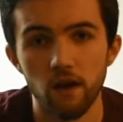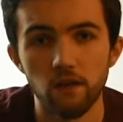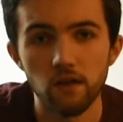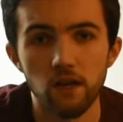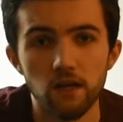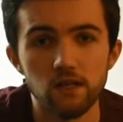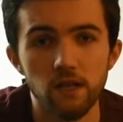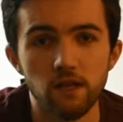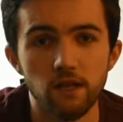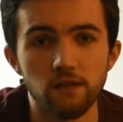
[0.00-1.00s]
In the last
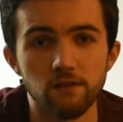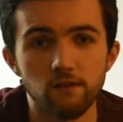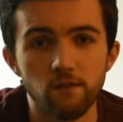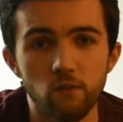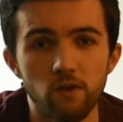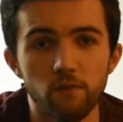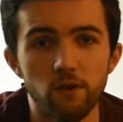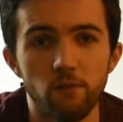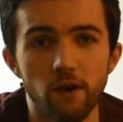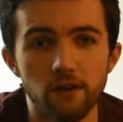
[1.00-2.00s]
decade, we've
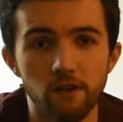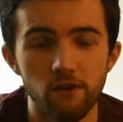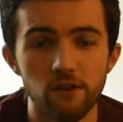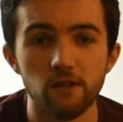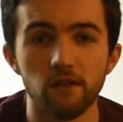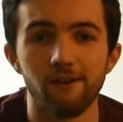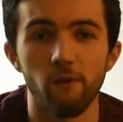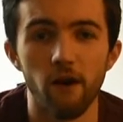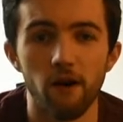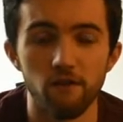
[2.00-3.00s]
been made increasingly
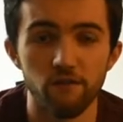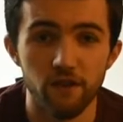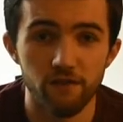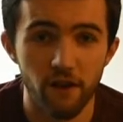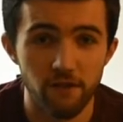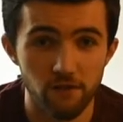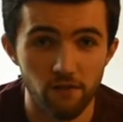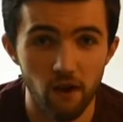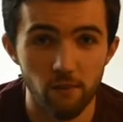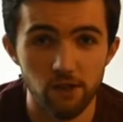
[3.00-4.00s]
aware of the effects of
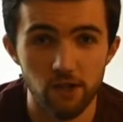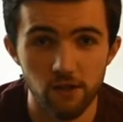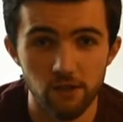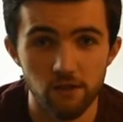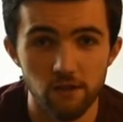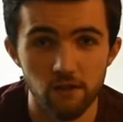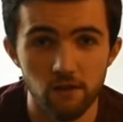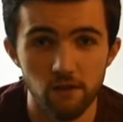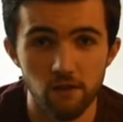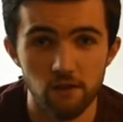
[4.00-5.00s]
climate change,
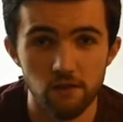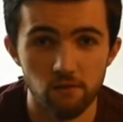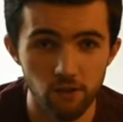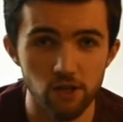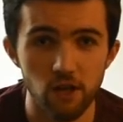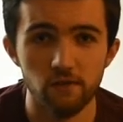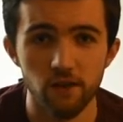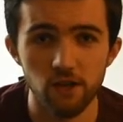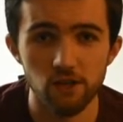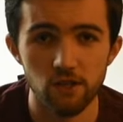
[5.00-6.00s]
to which
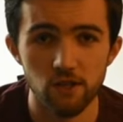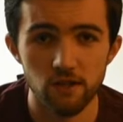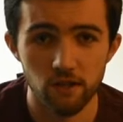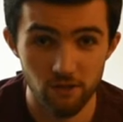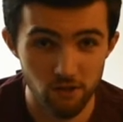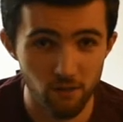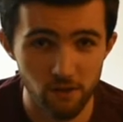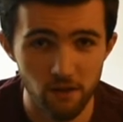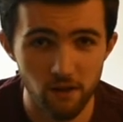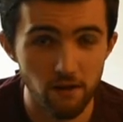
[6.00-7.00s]
aviation is a
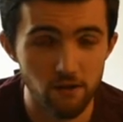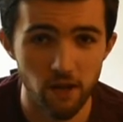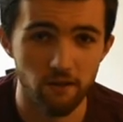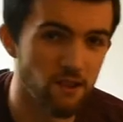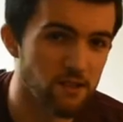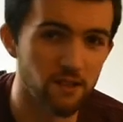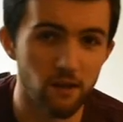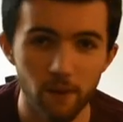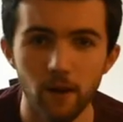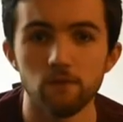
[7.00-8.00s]
contributor, generating
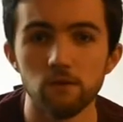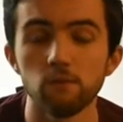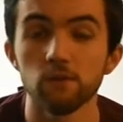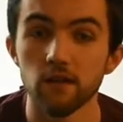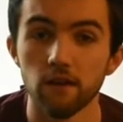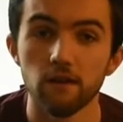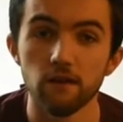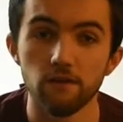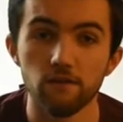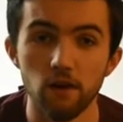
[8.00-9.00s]
about 2%
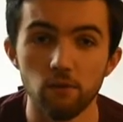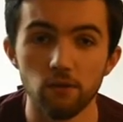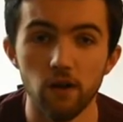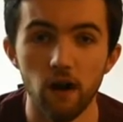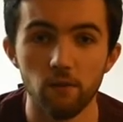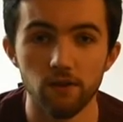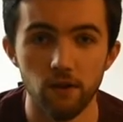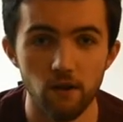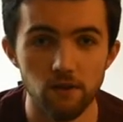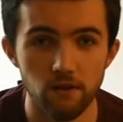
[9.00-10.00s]
of global carbon
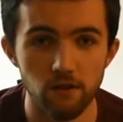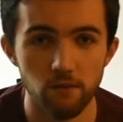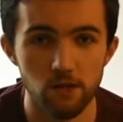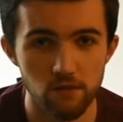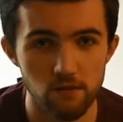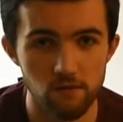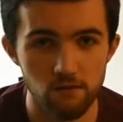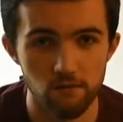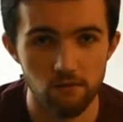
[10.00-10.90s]
dioxide emissions.